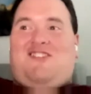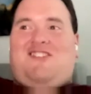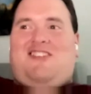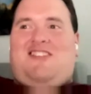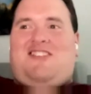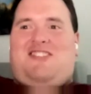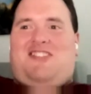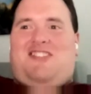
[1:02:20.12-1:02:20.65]
you've
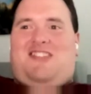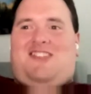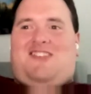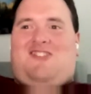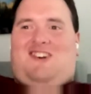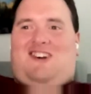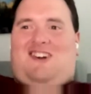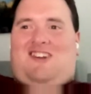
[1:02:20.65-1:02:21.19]
listened this
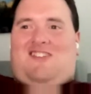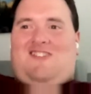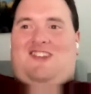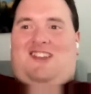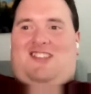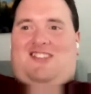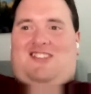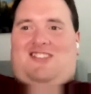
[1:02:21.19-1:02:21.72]
far
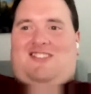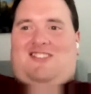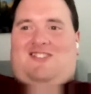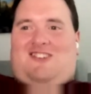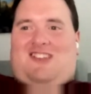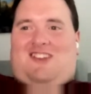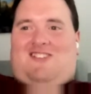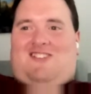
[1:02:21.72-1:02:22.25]
because
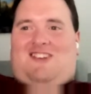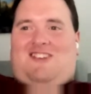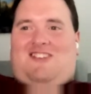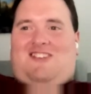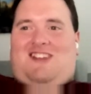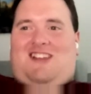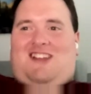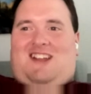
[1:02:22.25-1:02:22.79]
we don't want you
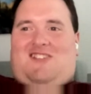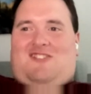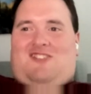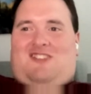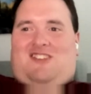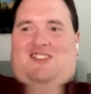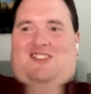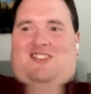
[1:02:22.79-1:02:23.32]
to get
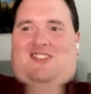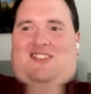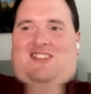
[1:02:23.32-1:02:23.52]
confused.